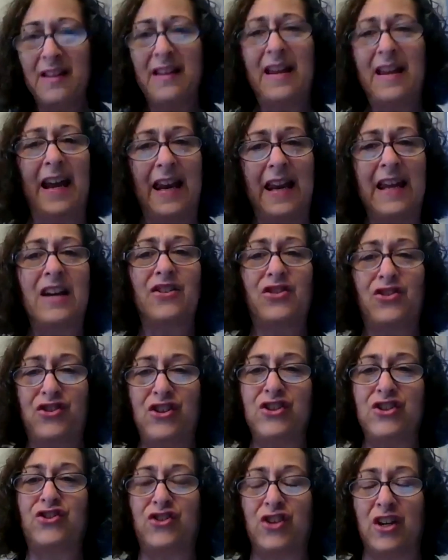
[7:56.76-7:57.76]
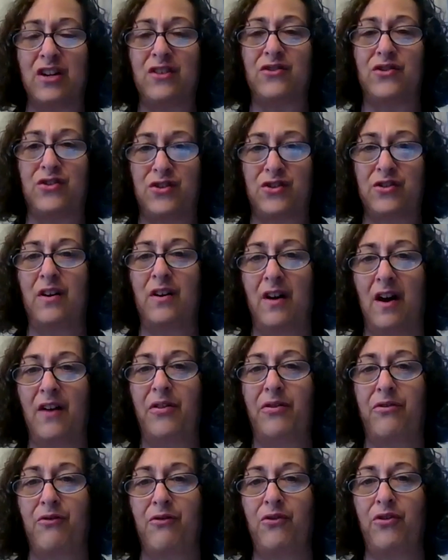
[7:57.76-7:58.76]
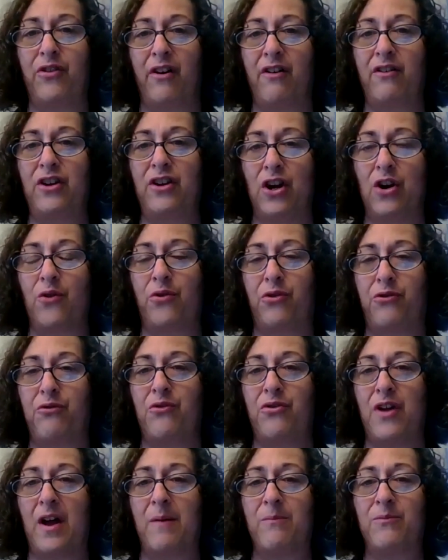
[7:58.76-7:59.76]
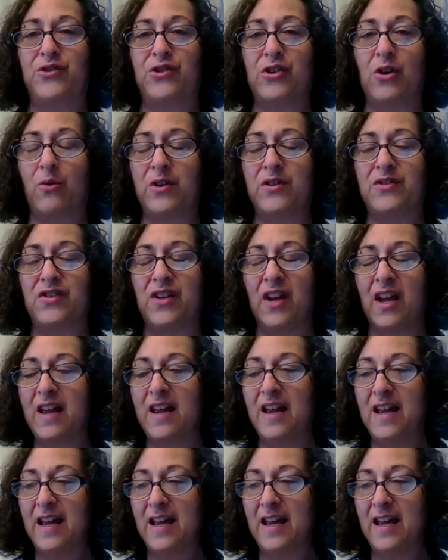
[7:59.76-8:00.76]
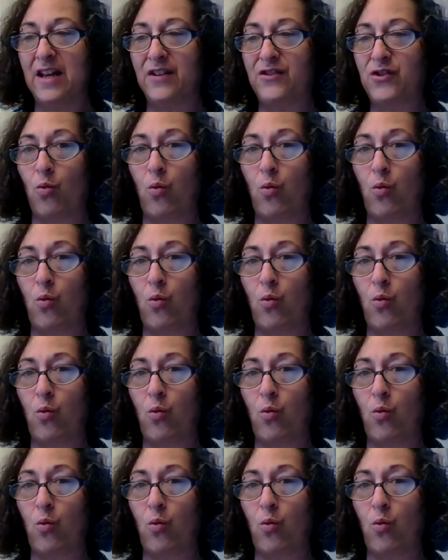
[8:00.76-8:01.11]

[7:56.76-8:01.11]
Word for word: getting assistance through their you know through them. So it's it's a